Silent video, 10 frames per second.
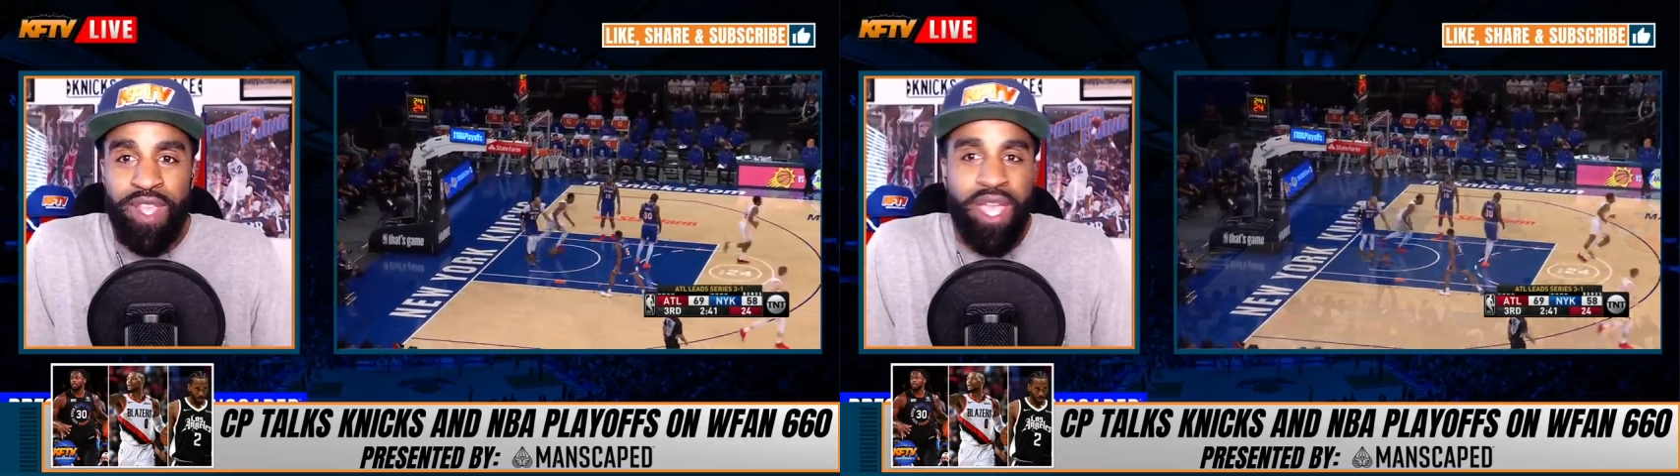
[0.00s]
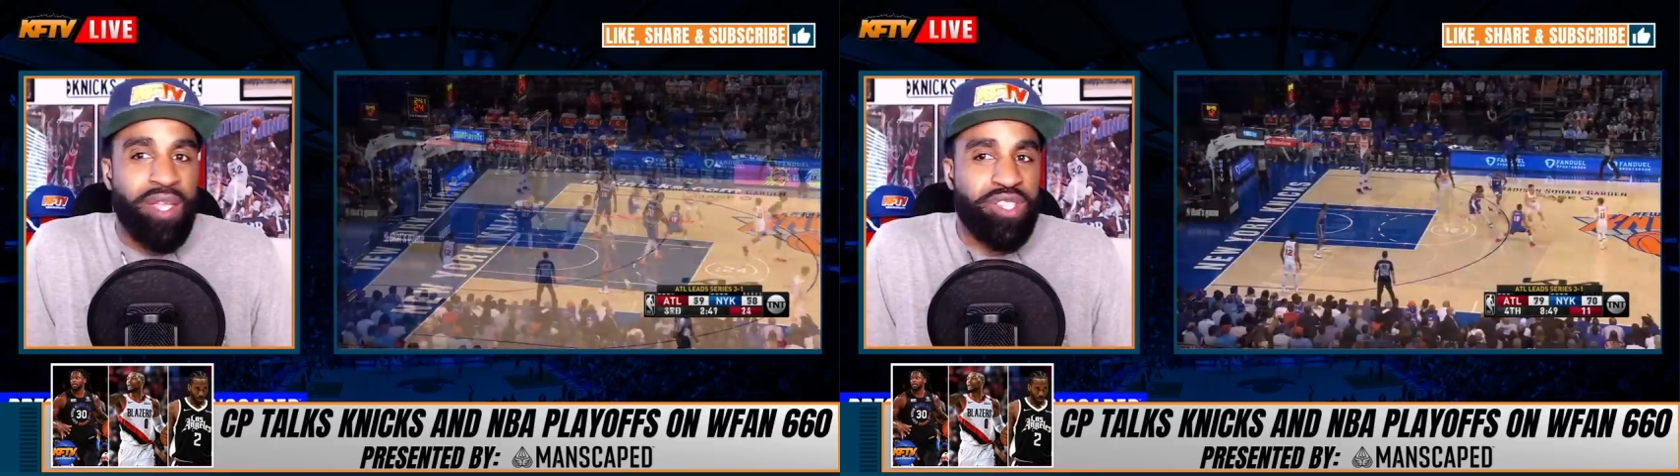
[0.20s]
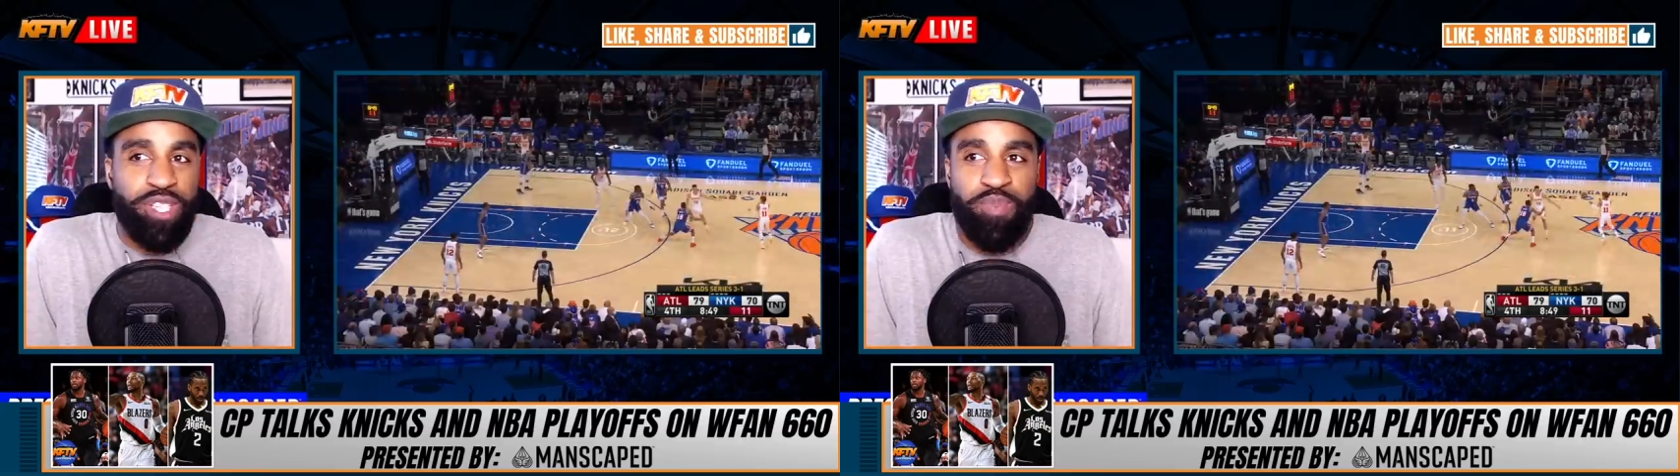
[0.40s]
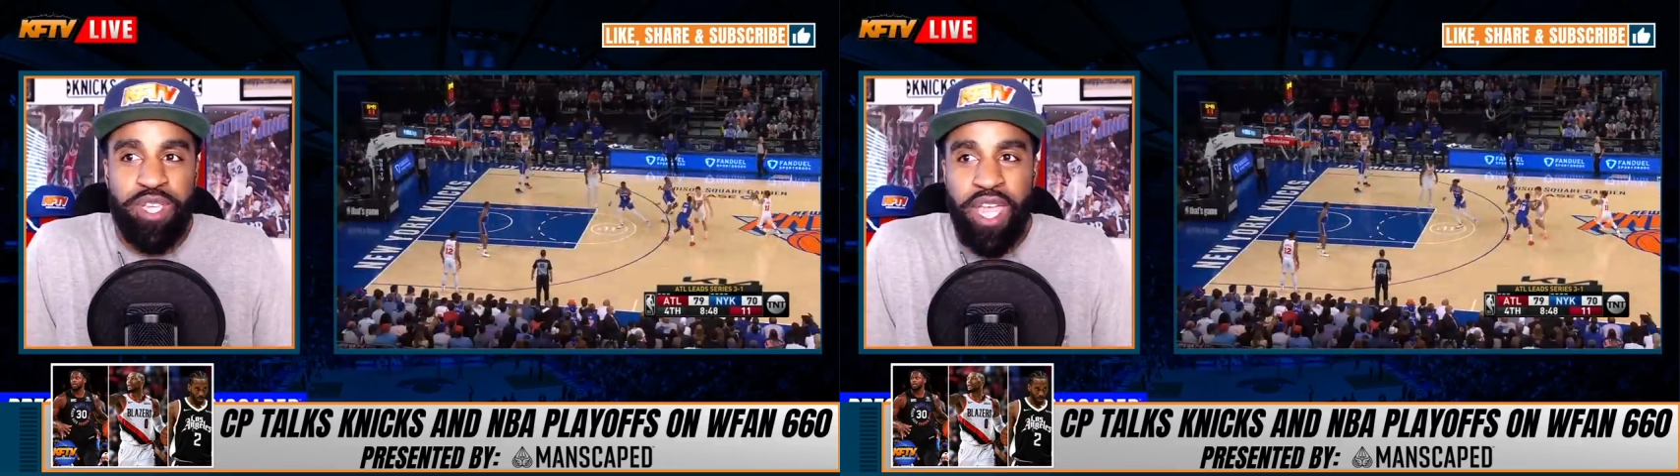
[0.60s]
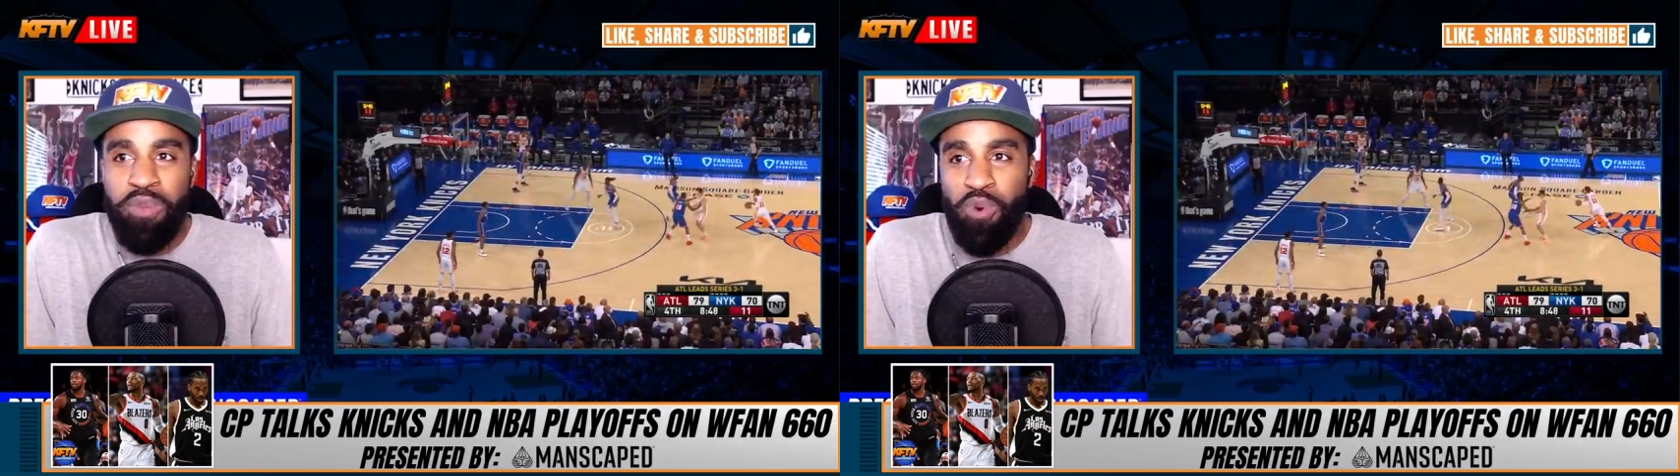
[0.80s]
it just
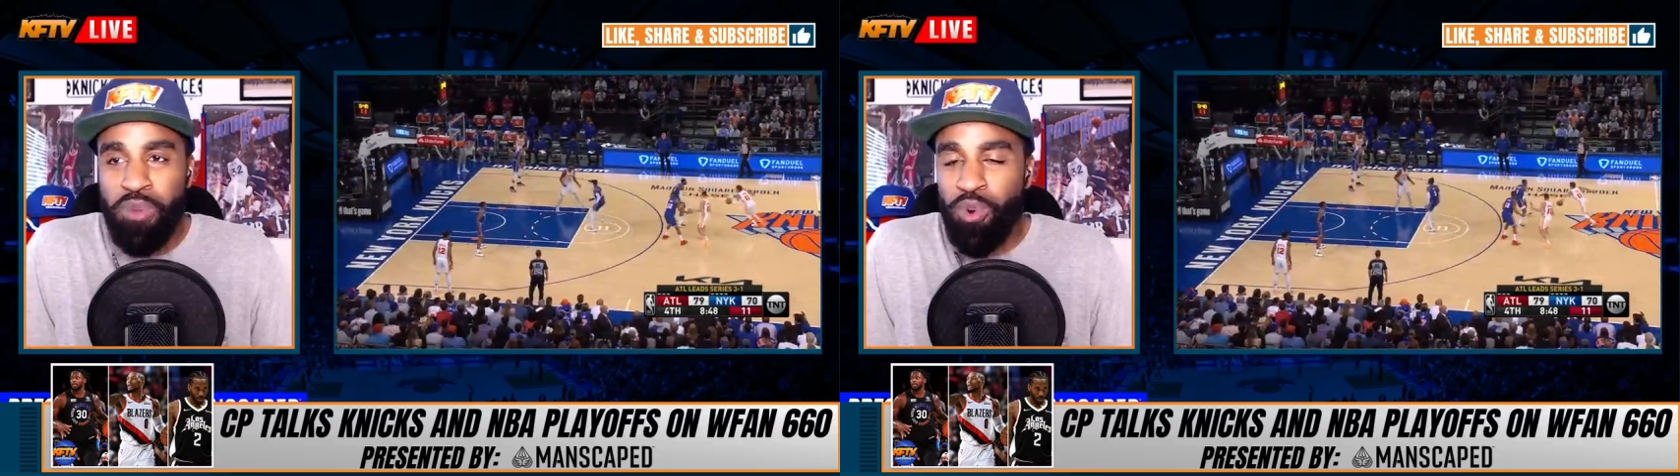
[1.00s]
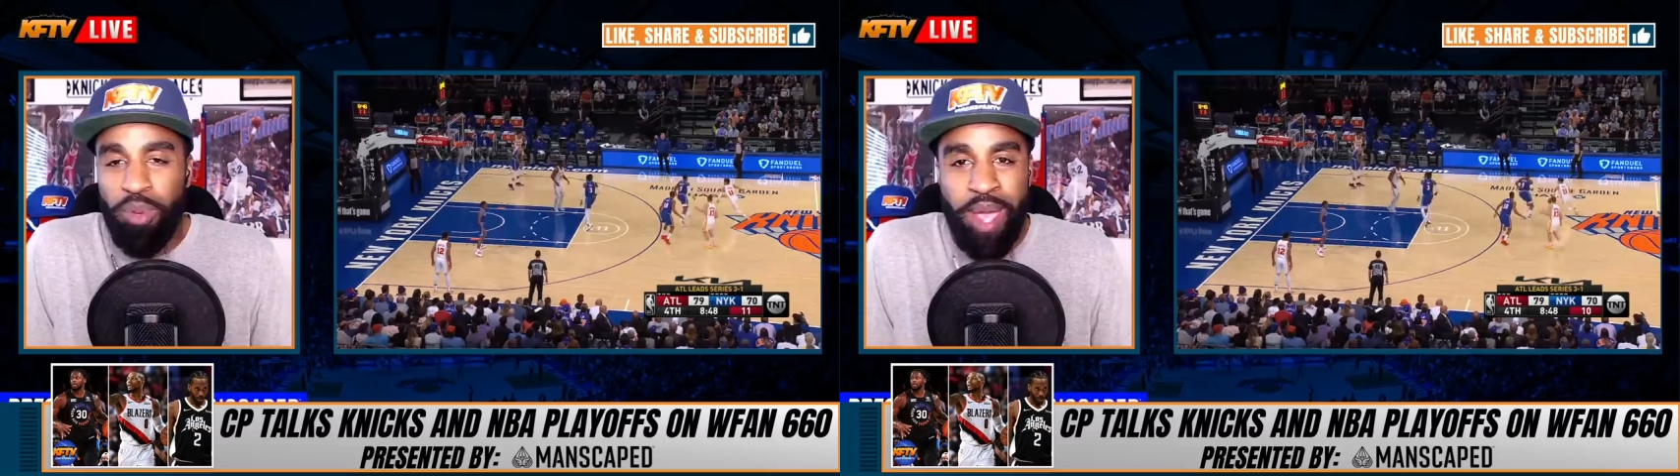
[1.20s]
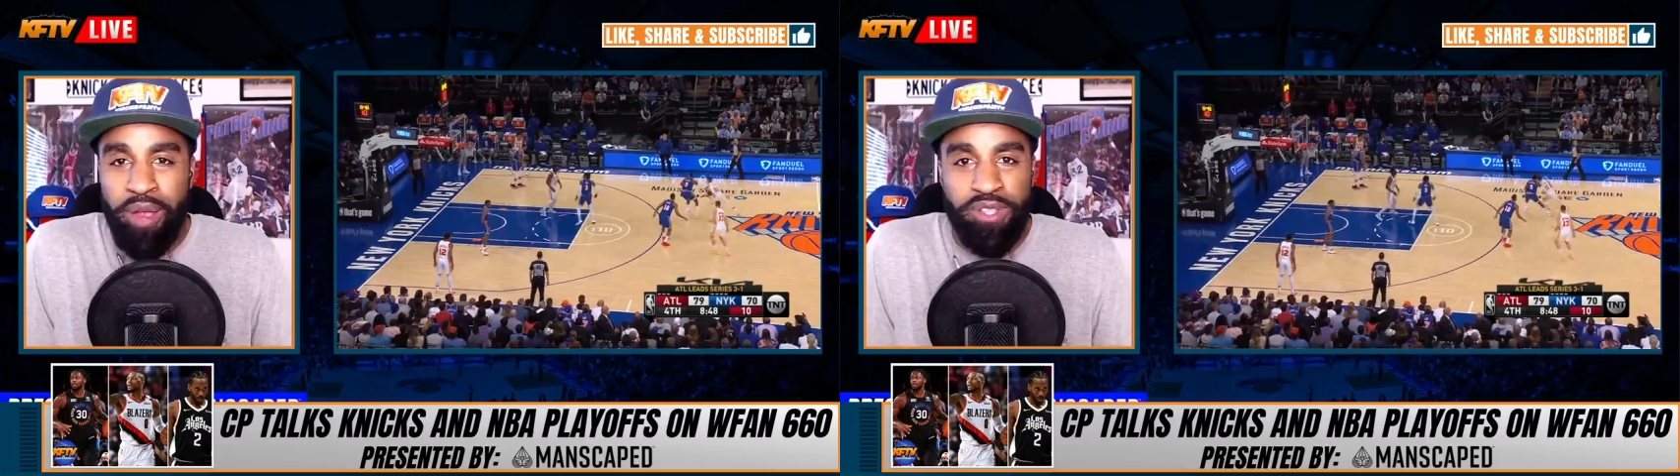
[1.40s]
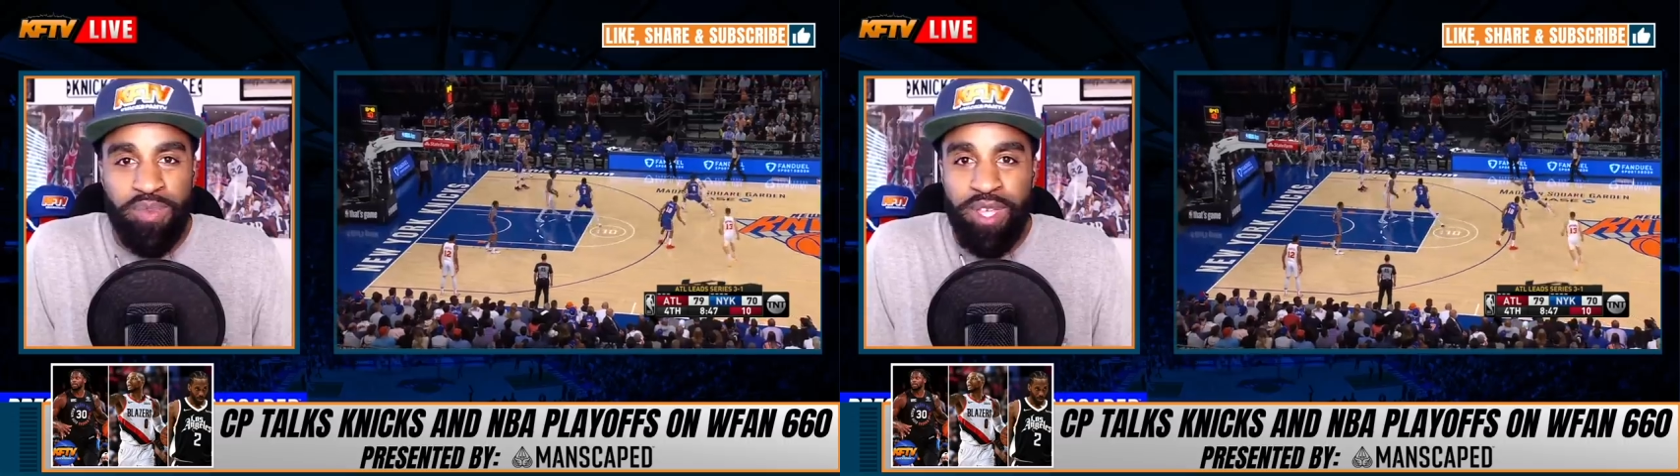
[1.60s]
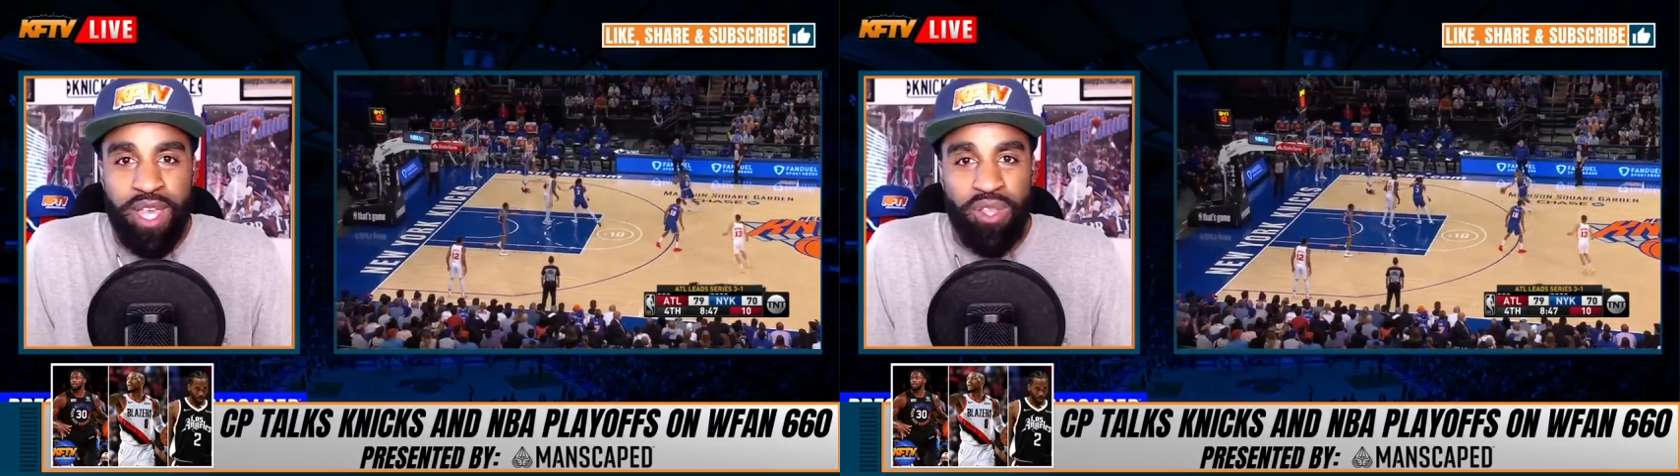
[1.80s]
became more and more apparent to
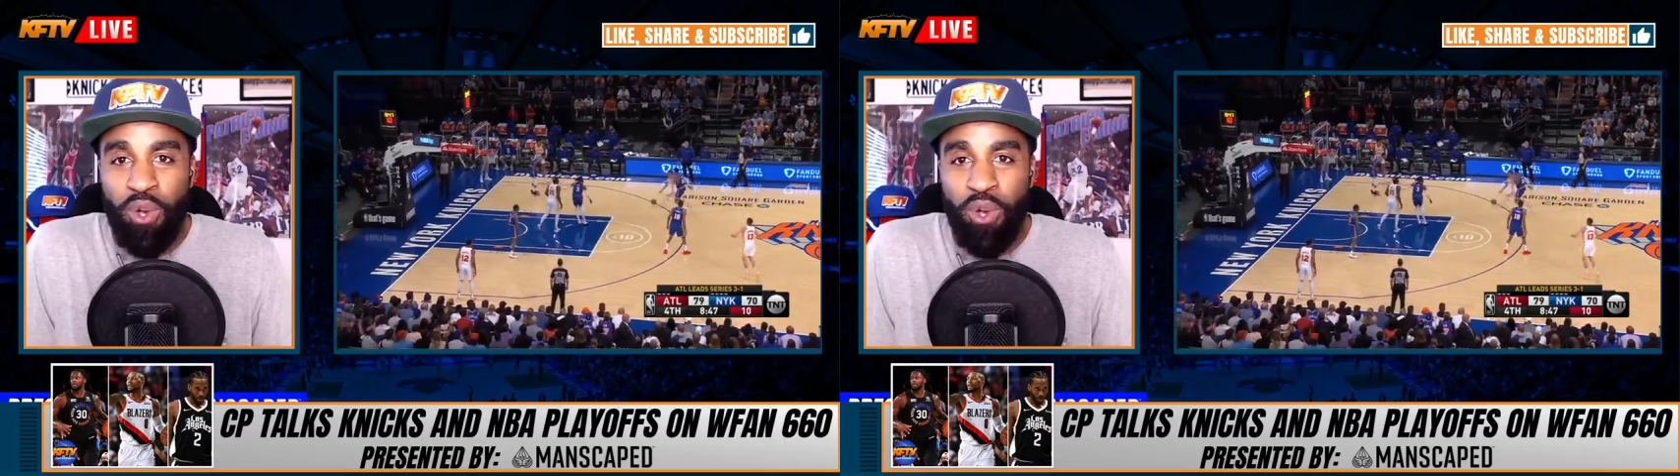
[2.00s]
me that the